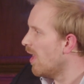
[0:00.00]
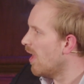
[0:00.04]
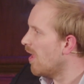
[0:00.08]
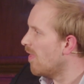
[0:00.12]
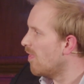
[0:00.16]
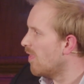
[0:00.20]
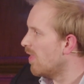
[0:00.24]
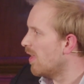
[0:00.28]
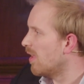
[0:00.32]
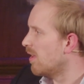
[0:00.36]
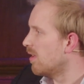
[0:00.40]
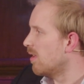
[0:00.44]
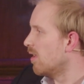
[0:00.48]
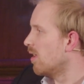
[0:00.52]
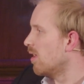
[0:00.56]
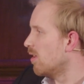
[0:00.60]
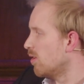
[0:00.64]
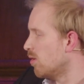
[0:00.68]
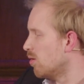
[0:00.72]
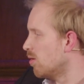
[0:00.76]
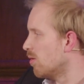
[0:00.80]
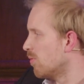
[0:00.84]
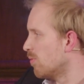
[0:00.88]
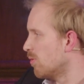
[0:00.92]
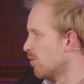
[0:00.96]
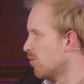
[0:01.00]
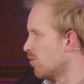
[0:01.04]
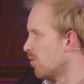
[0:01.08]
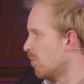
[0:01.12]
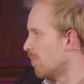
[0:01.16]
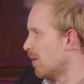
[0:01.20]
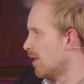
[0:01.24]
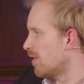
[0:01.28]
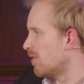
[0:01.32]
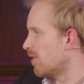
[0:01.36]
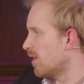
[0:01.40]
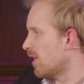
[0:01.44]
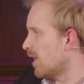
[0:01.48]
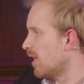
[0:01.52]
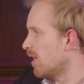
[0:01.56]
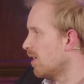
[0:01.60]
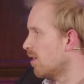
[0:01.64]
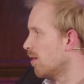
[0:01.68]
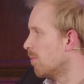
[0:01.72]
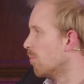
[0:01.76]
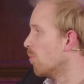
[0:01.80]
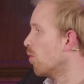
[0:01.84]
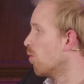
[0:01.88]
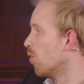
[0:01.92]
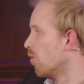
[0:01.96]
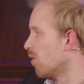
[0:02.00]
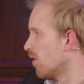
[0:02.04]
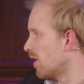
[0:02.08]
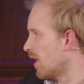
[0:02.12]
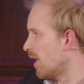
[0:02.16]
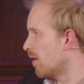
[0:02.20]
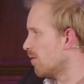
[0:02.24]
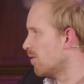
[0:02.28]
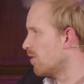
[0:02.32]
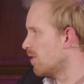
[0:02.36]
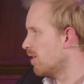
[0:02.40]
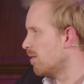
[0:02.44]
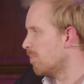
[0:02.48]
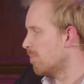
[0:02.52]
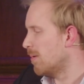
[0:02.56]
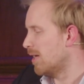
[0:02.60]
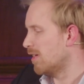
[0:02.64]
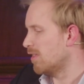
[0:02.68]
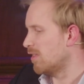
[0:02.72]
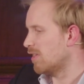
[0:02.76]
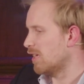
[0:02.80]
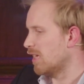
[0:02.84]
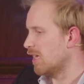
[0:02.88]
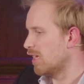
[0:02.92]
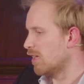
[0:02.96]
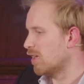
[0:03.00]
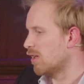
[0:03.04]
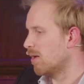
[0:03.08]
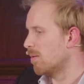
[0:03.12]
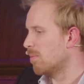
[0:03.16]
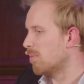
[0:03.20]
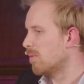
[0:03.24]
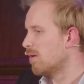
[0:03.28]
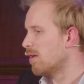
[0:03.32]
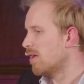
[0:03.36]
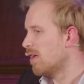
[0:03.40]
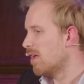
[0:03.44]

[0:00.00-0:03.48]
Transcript: and then a universal basic income or a guaranteed basic income.